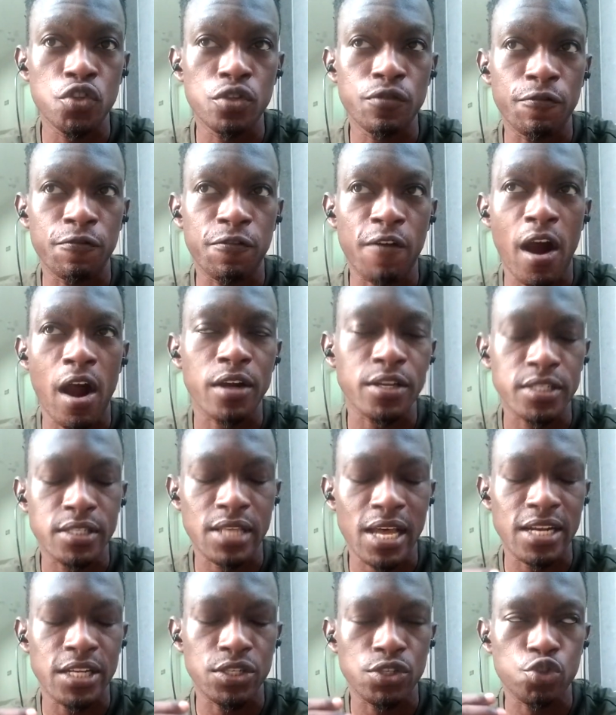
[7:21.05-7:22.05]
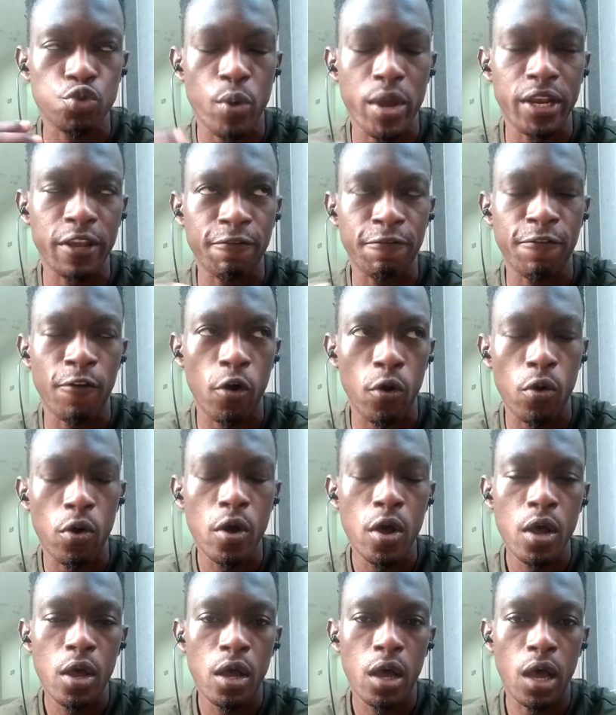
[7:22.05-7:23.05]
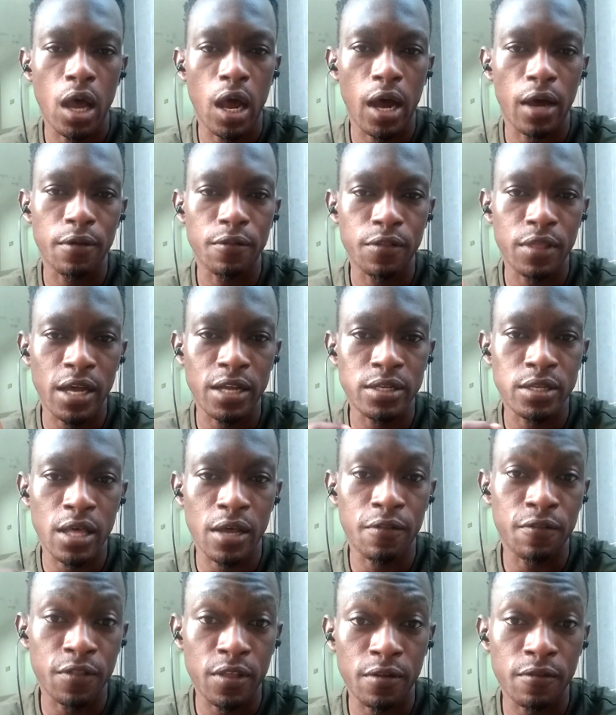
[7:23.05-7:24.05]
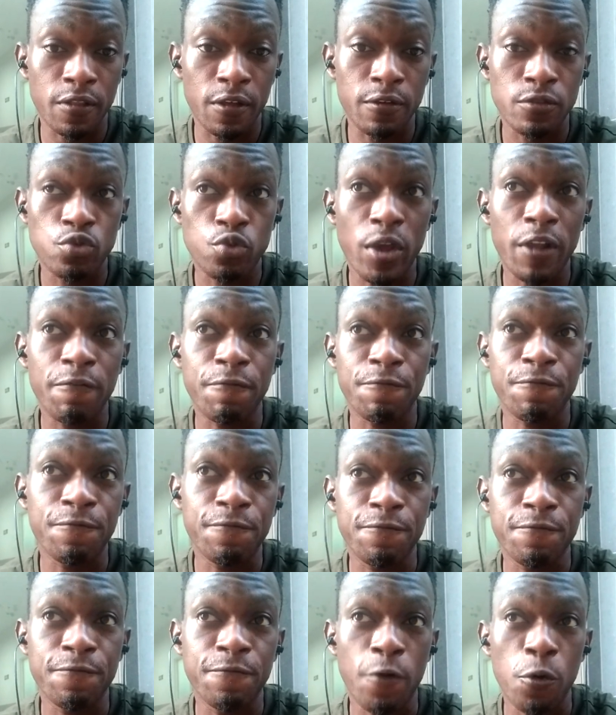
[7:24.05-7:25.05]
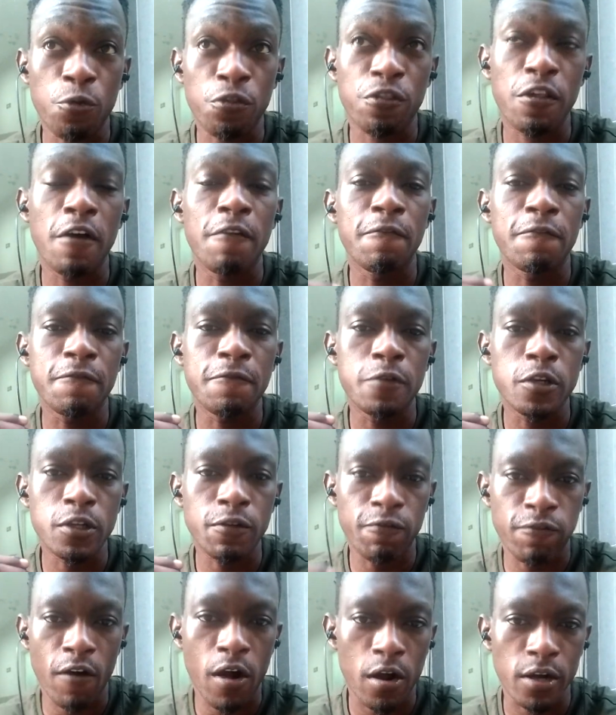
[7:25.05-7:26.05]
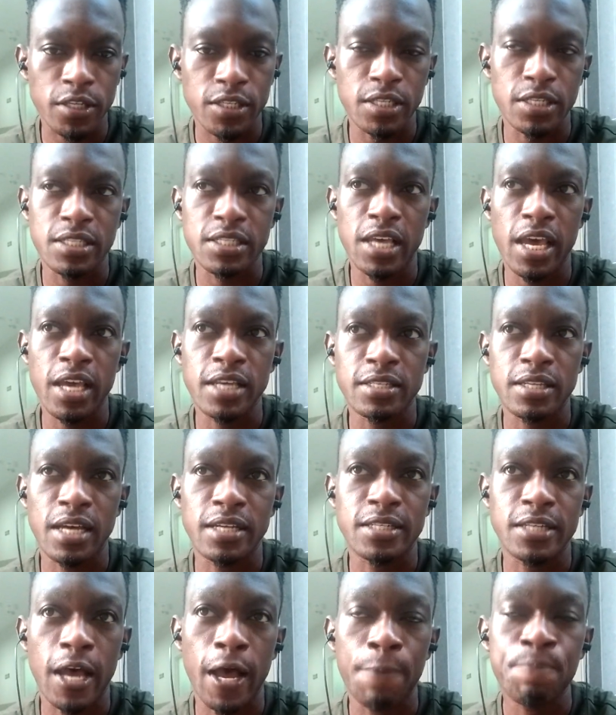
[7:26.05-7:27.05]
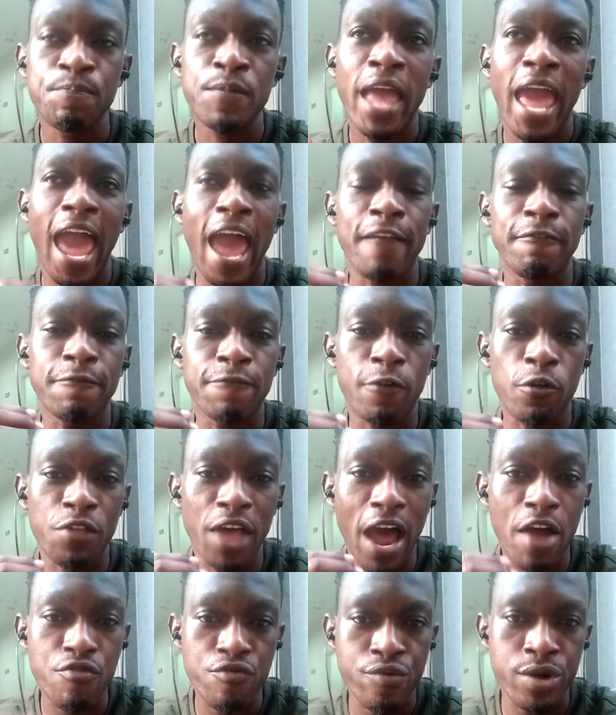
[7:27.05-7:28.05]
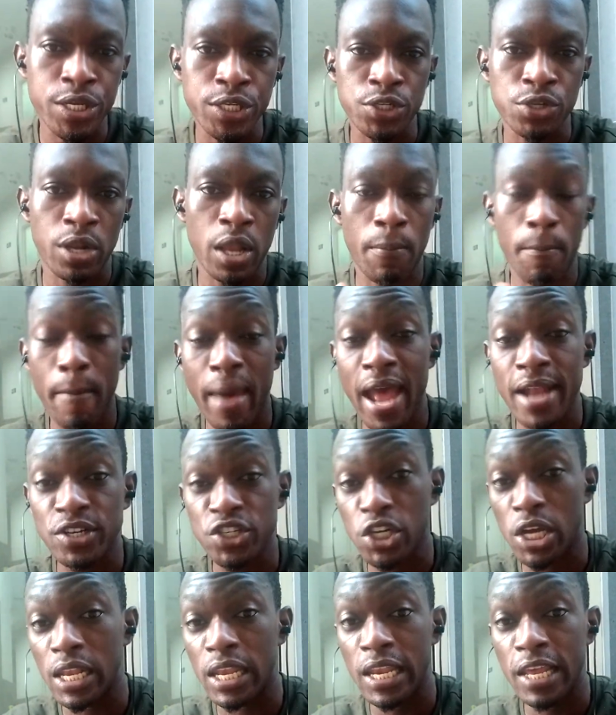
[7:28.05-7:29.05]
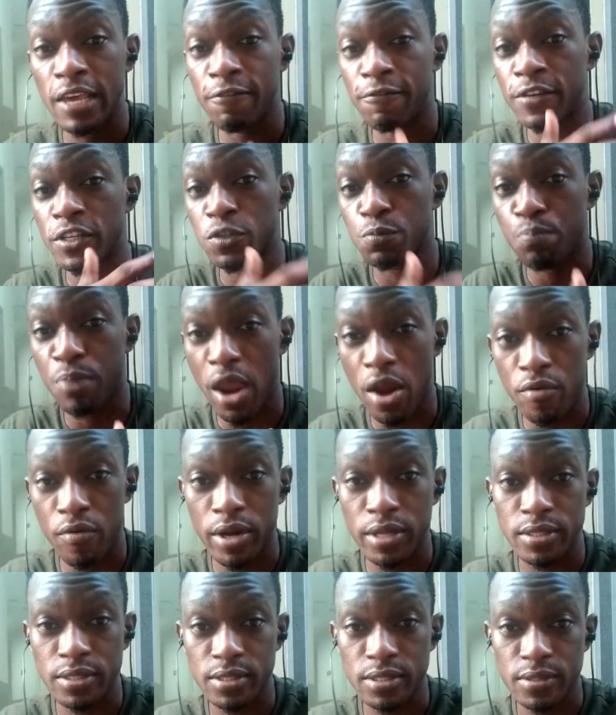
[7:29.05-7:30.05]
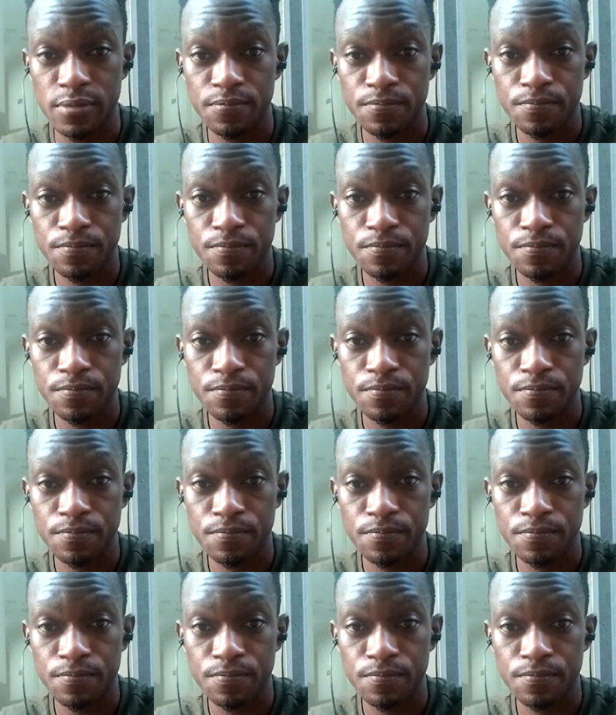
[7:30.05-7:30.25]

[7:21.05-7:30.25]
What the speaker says: verse that is 24, the 24th verse, it says that and for that reason a man shall leave his parents,